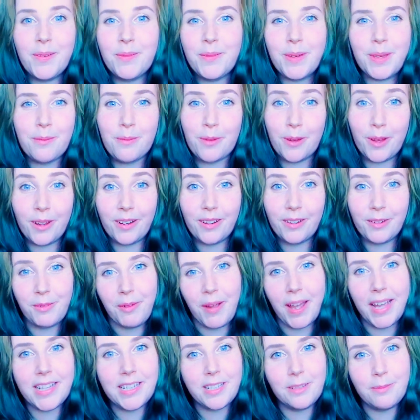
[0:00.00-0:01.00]
we weren't
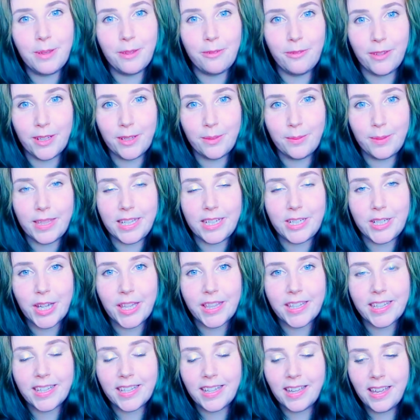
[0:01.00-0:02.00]
right to be friends with each
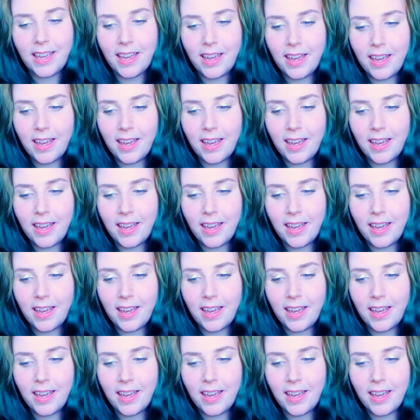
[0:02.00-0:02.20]
other.